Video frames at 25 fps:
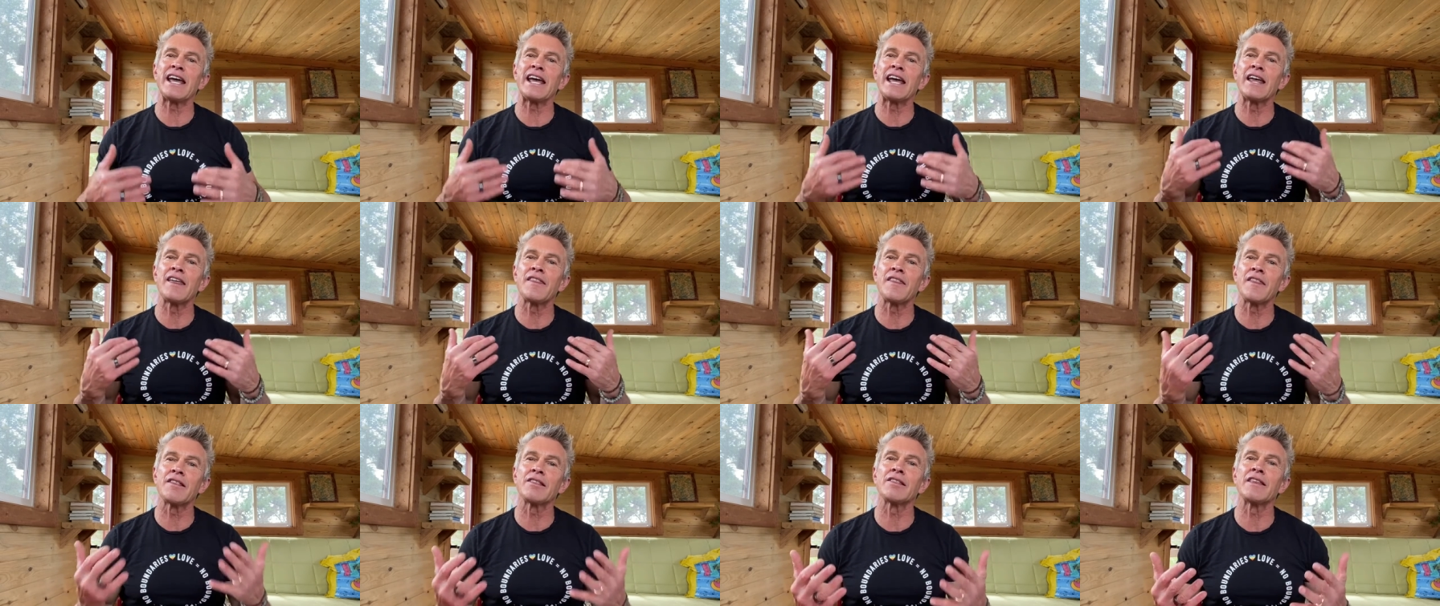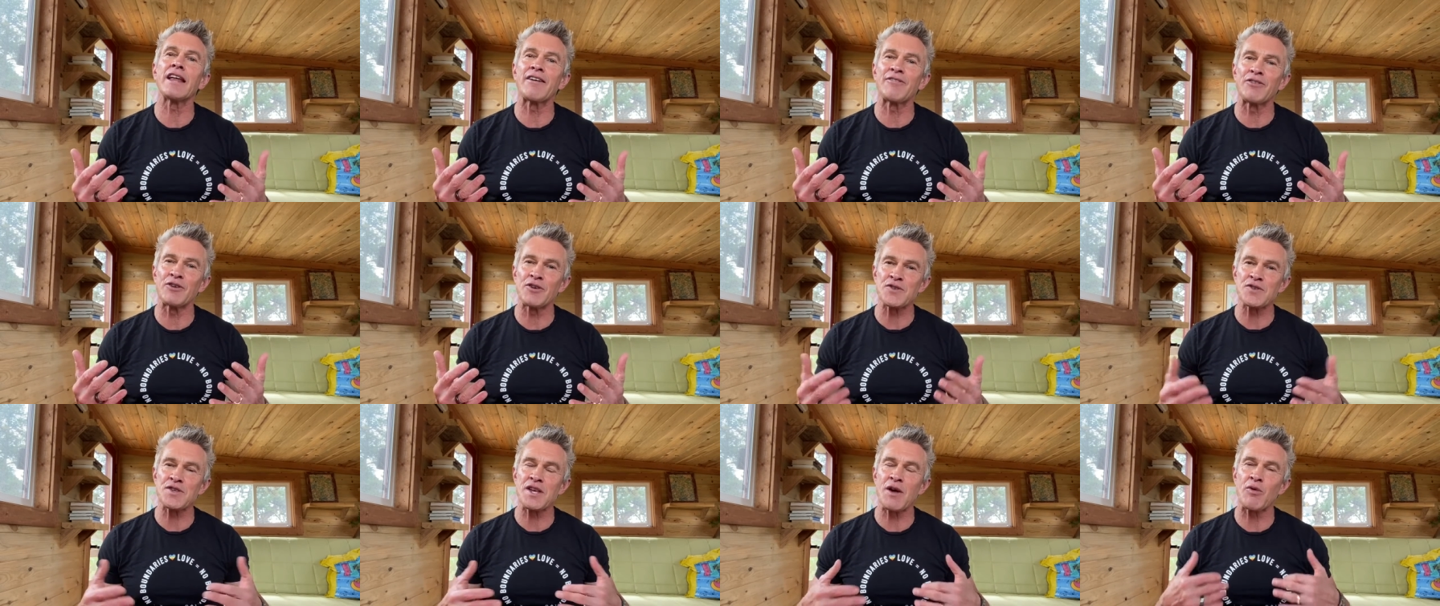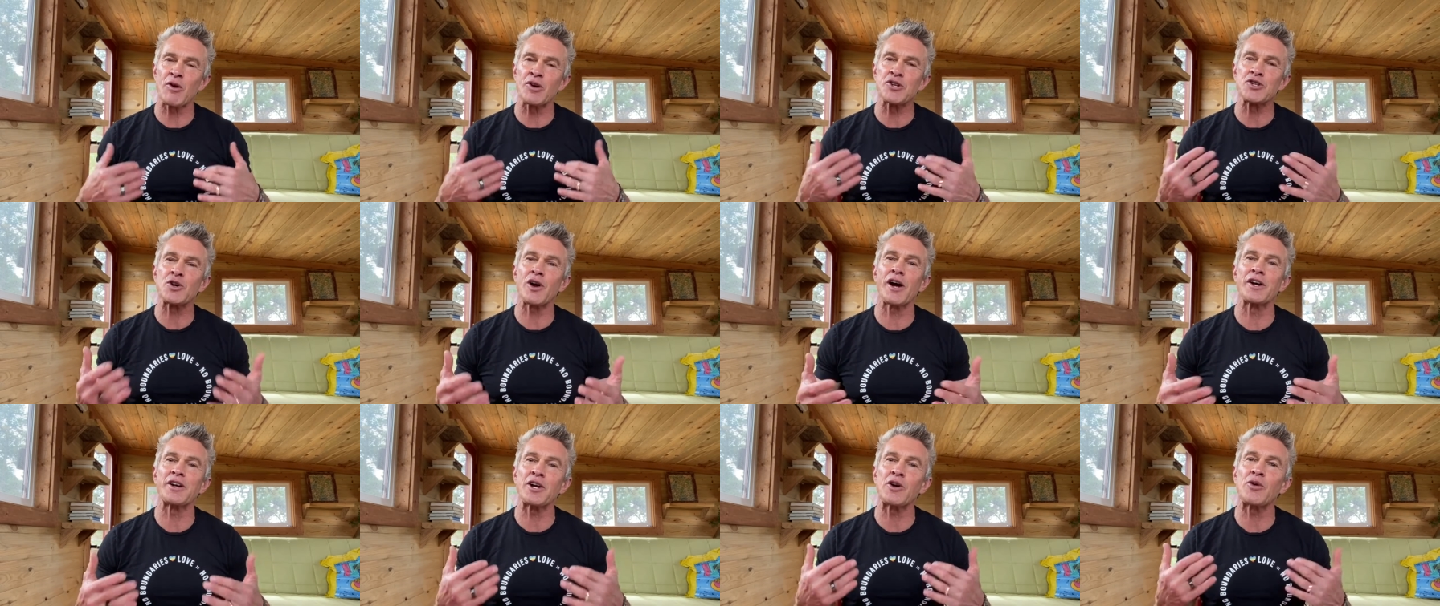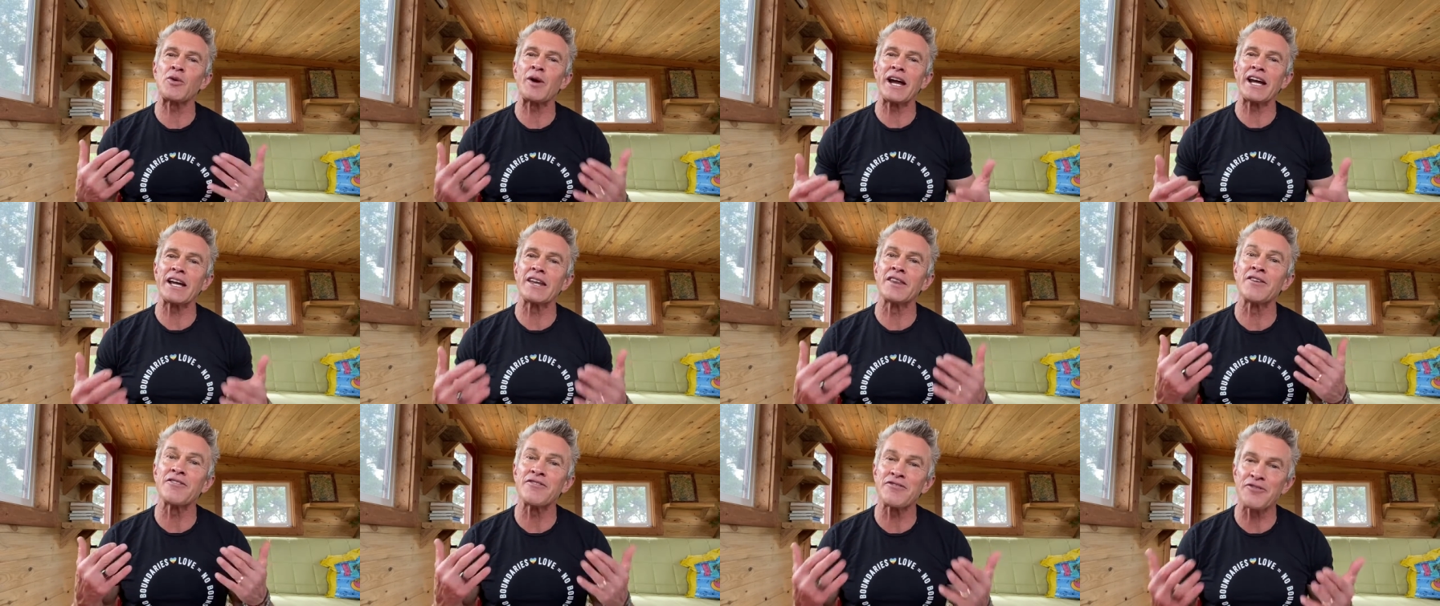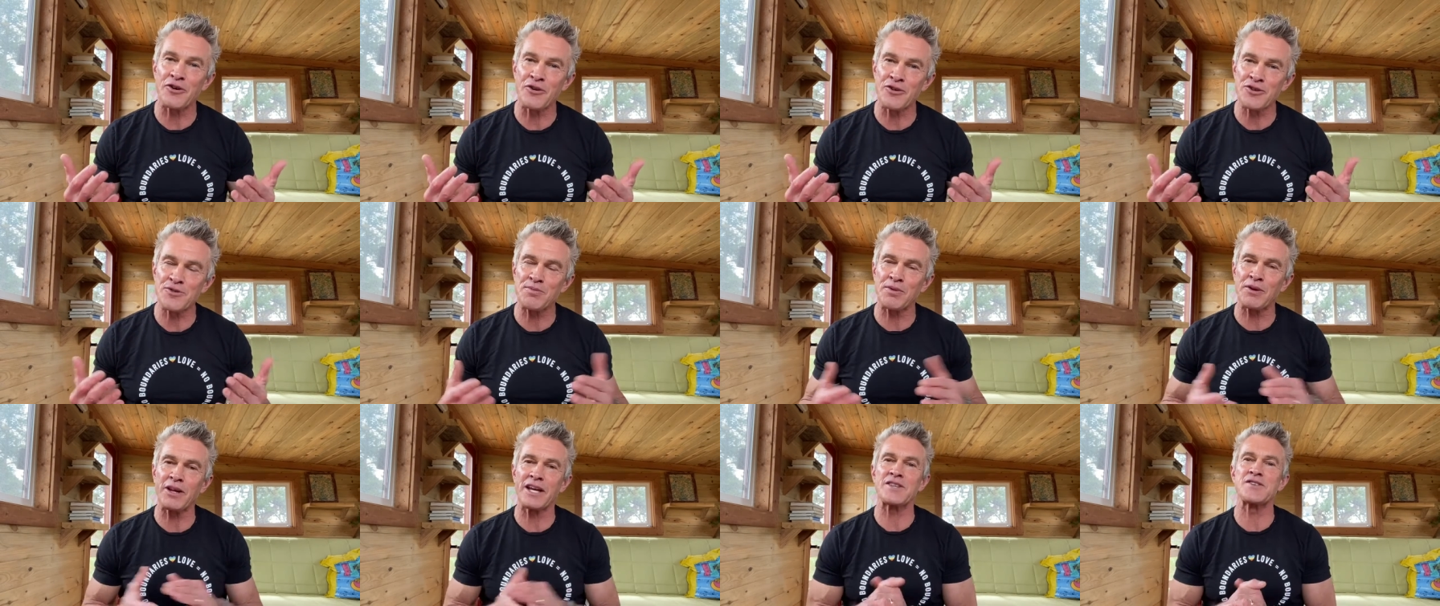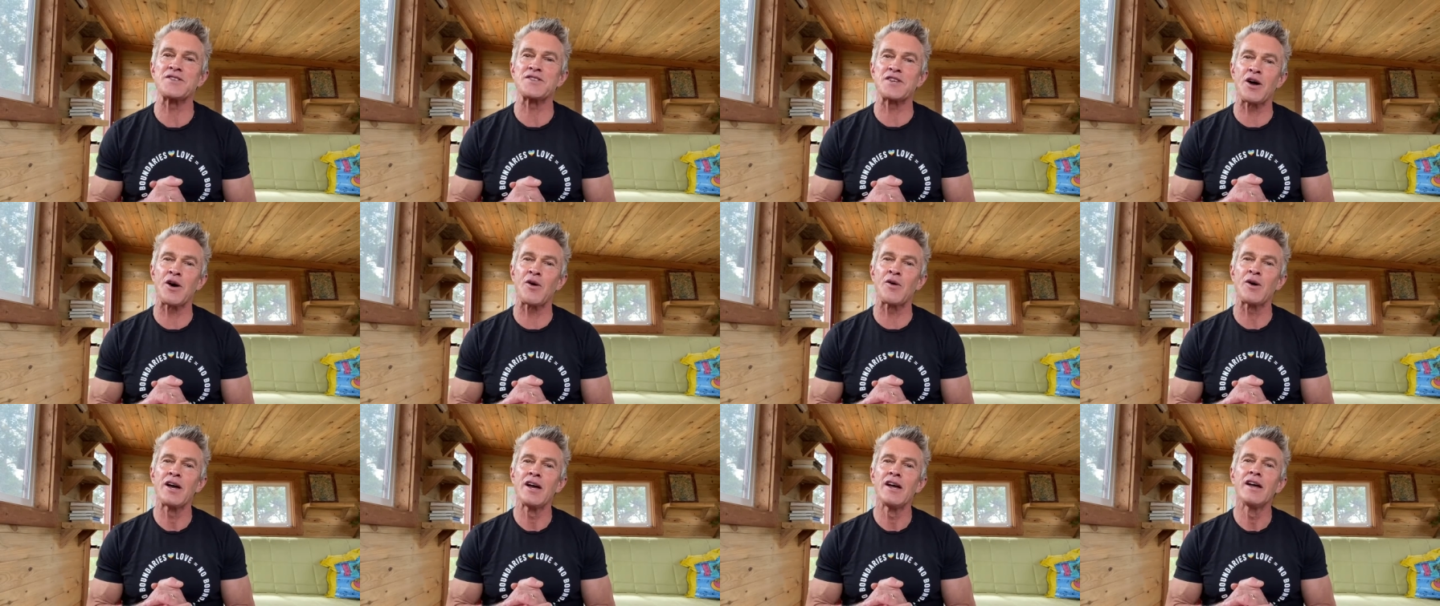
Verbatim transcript: and levels that we're trying to create in the first place. So